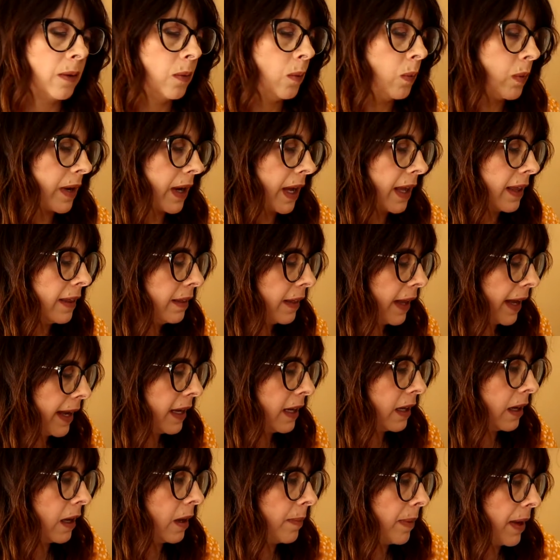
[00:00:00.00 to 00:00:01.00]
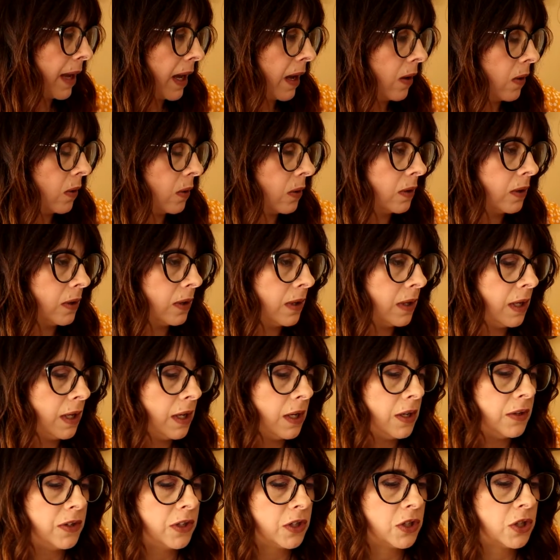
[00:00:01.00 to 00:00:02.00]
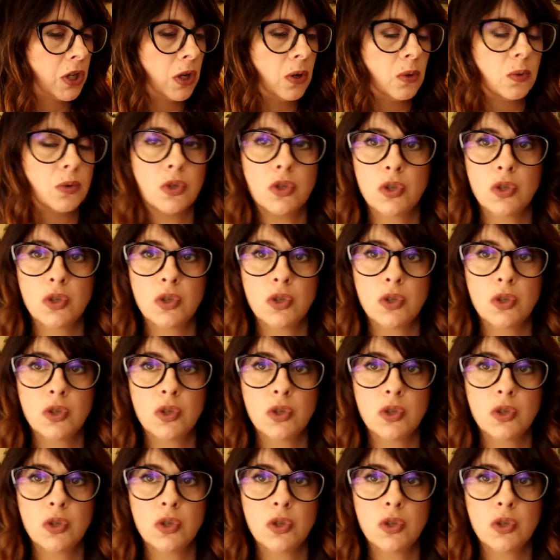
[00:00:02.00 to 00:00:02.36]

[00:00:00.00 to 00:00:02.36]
What I like about the tone